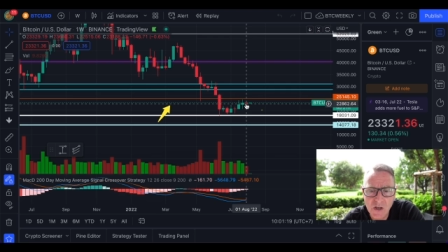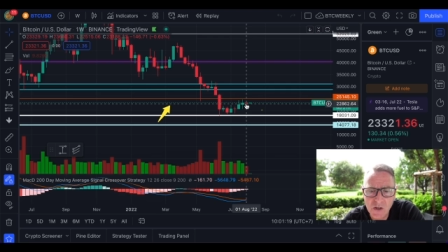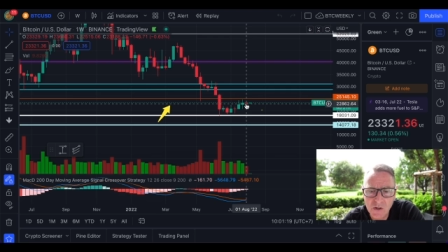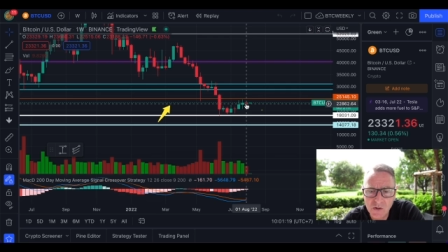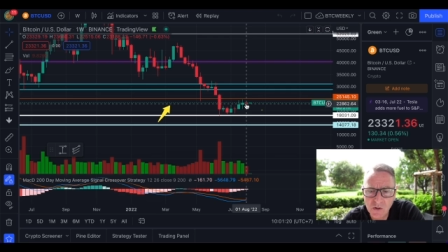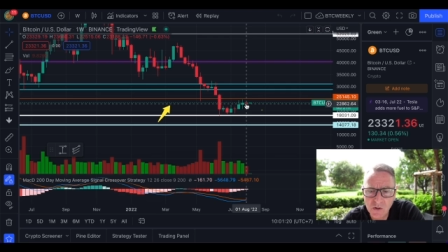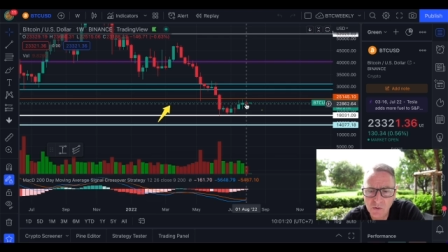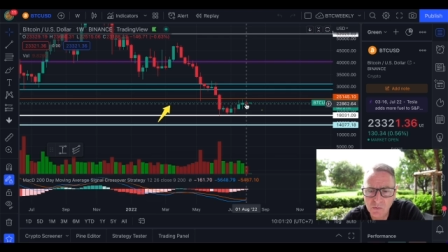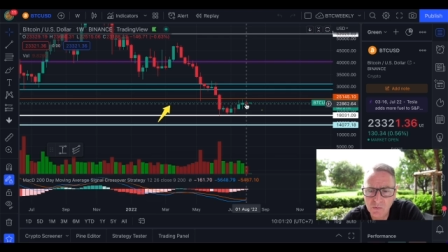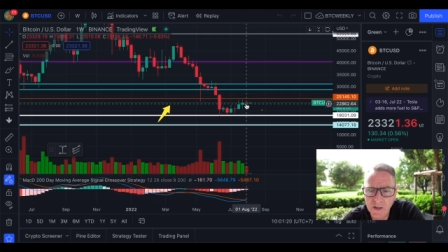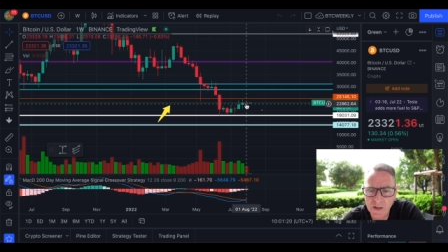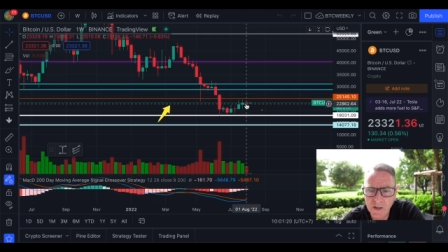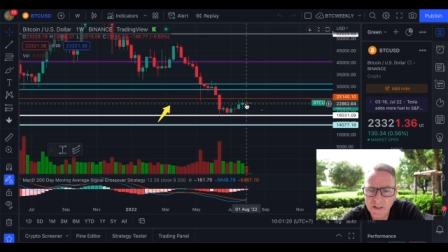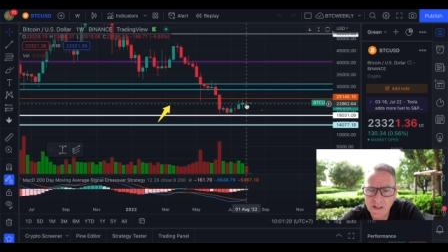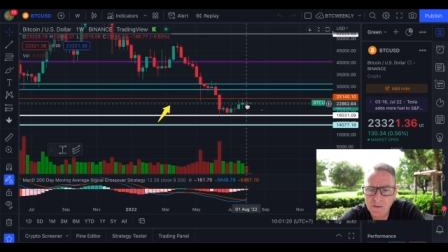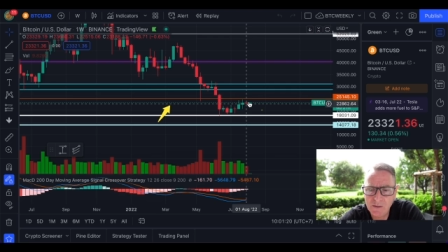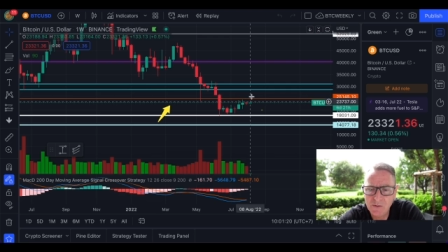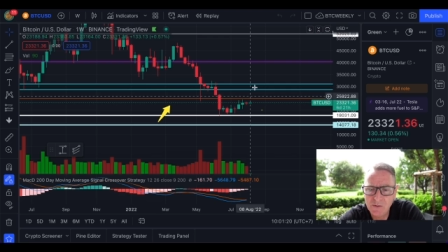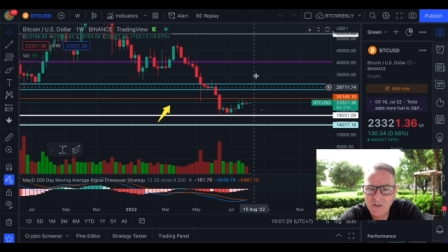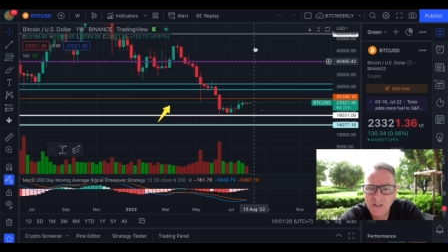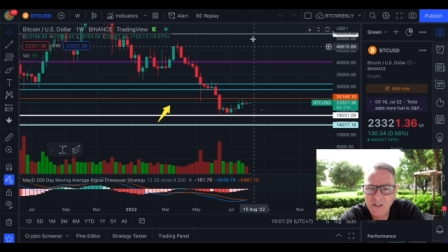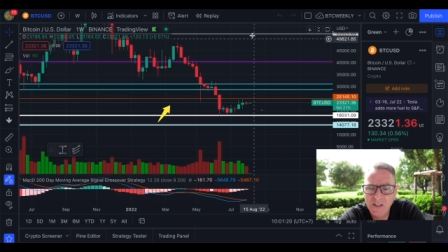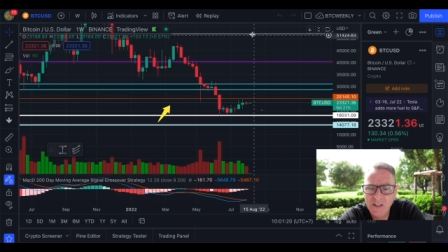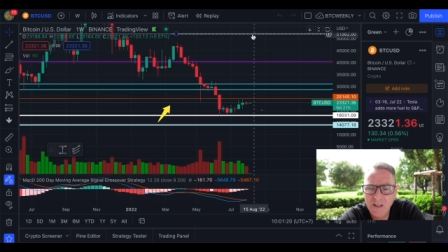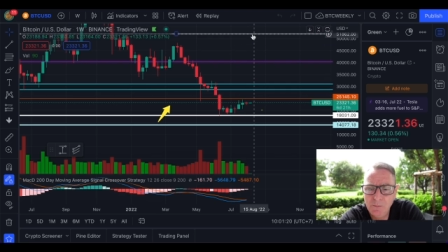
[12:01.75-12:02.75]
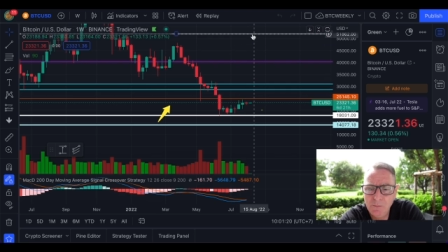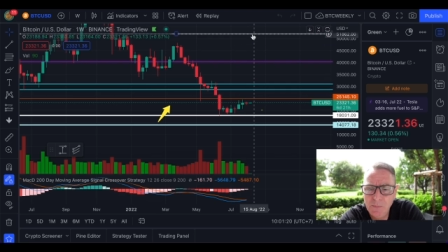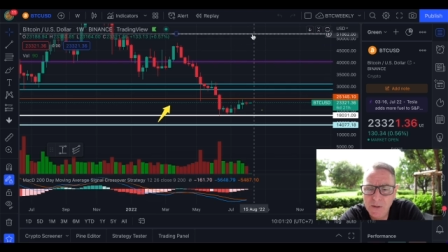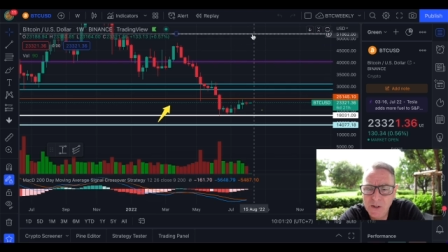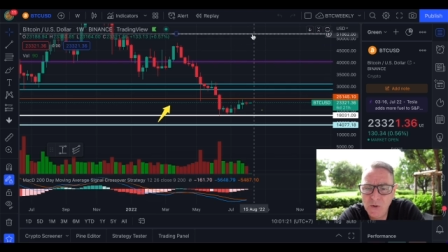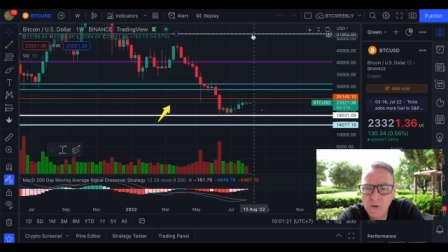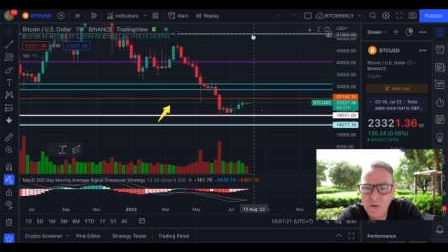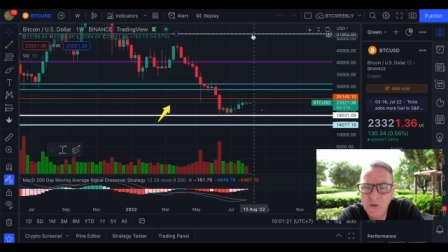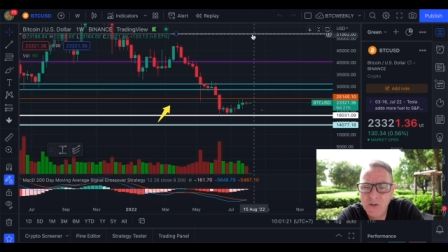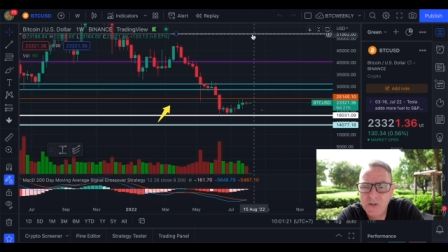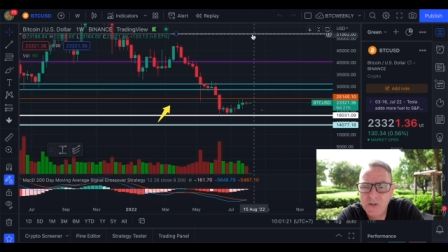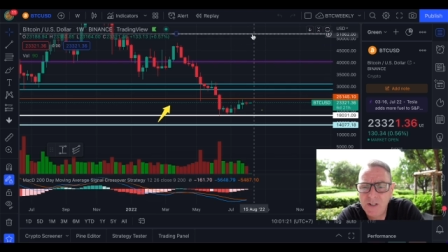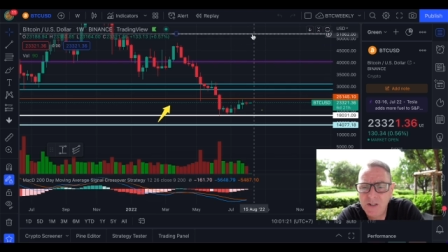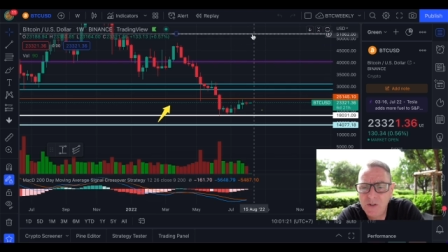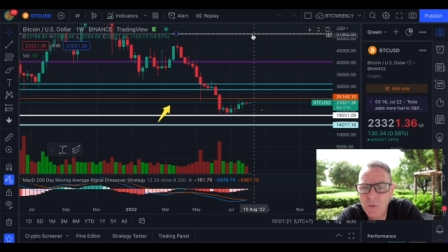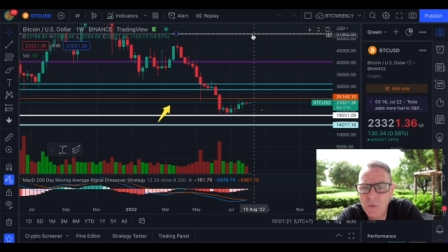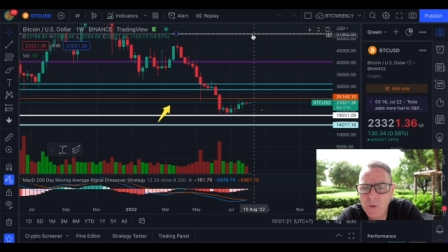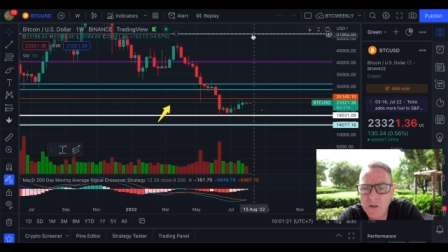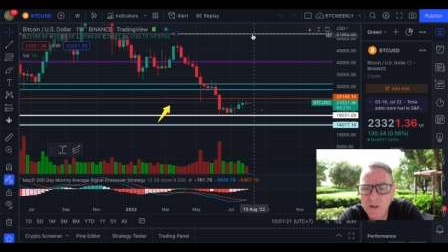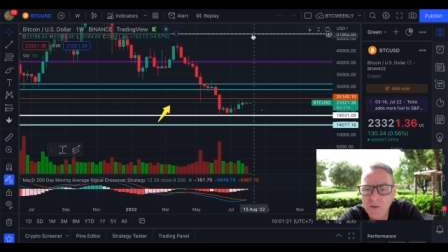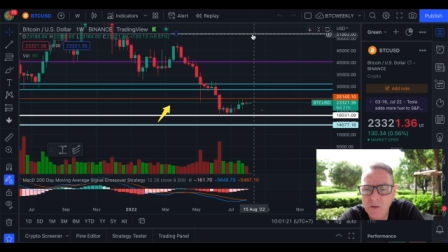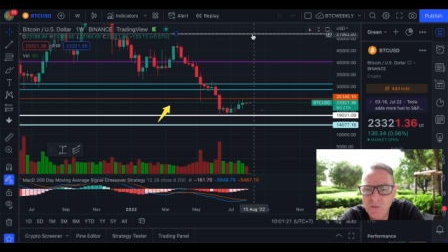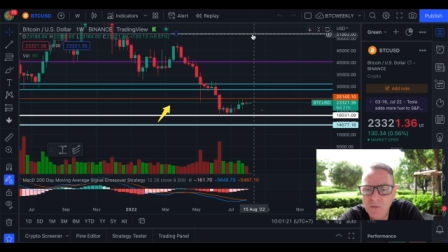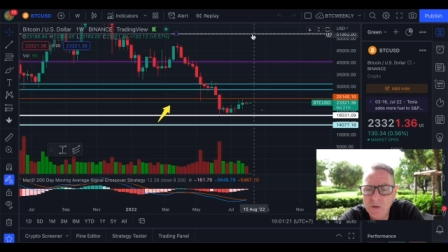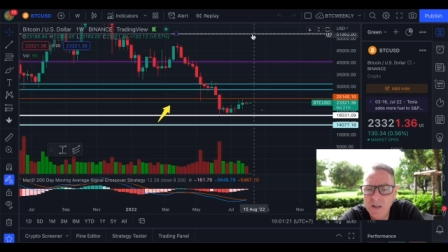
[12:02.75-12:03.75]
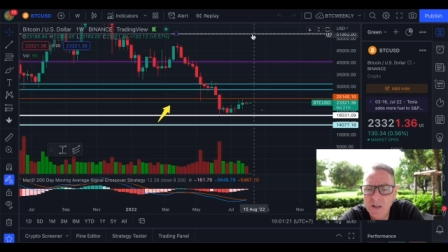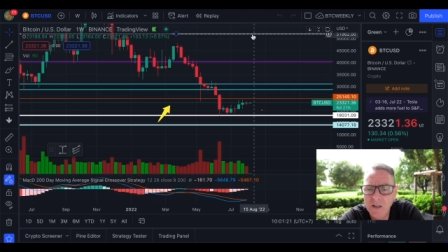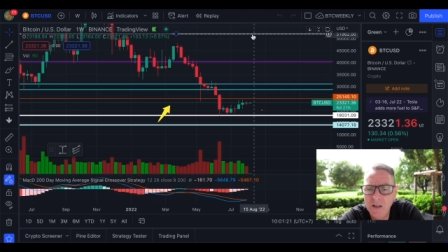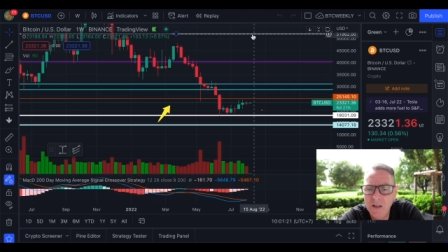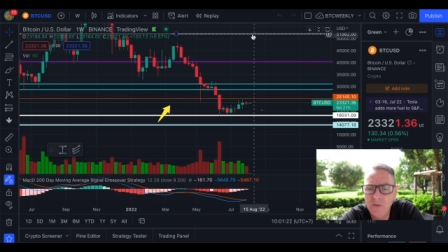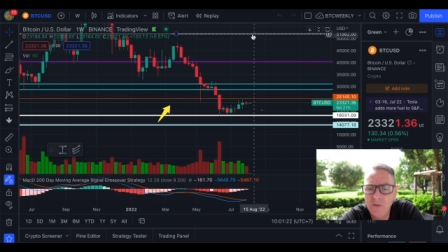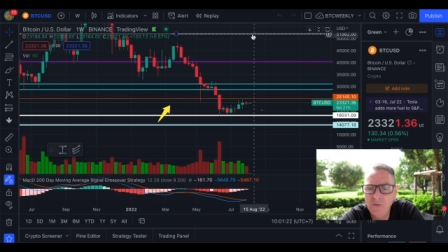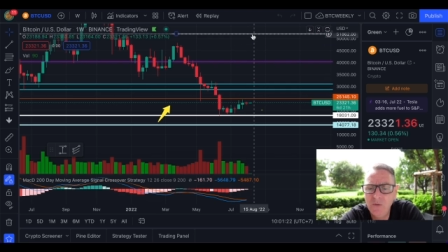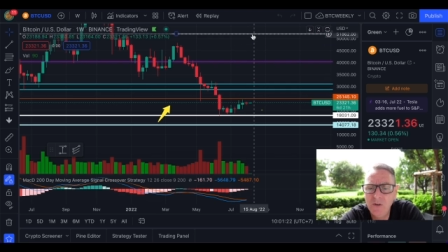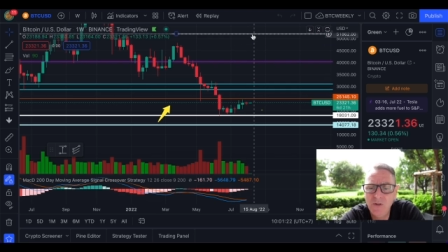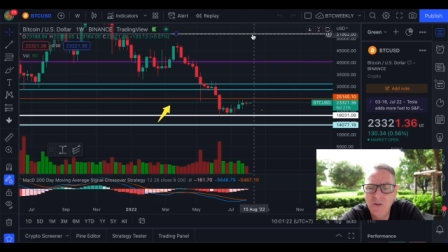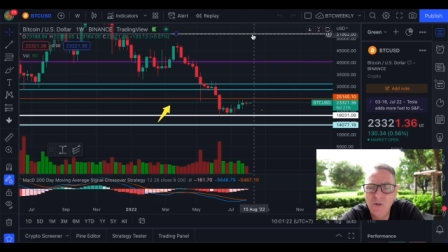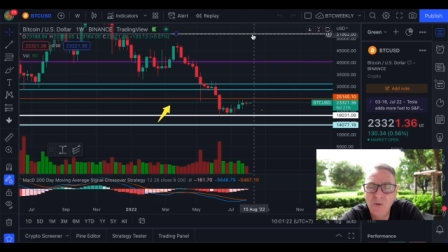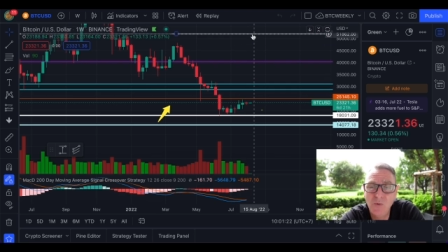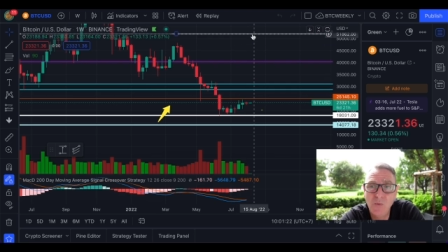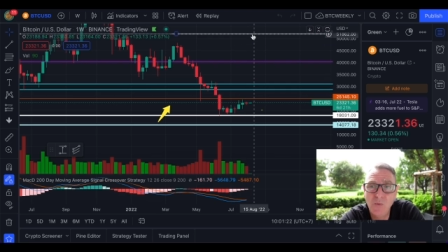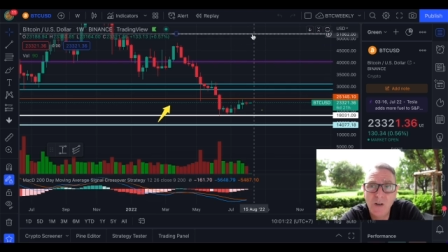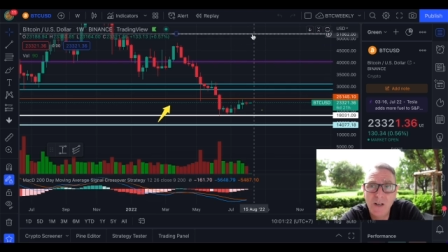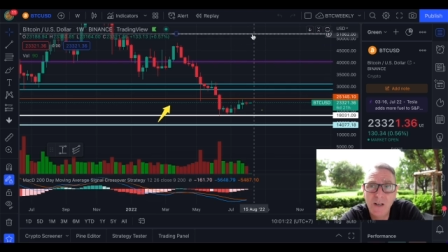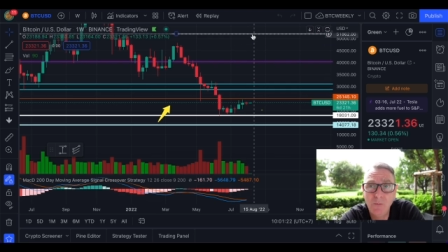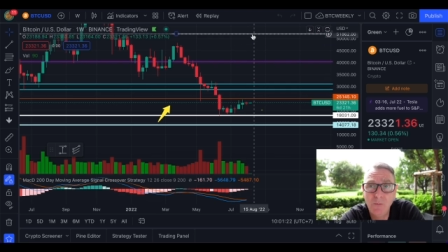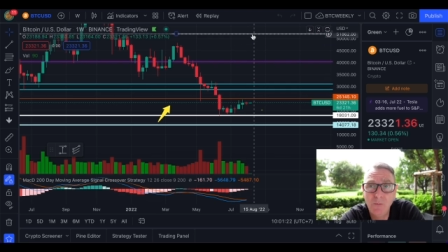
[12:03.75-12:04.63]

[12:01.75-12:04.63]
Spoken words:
So right now we're seeing that Bitcoin is at 23,321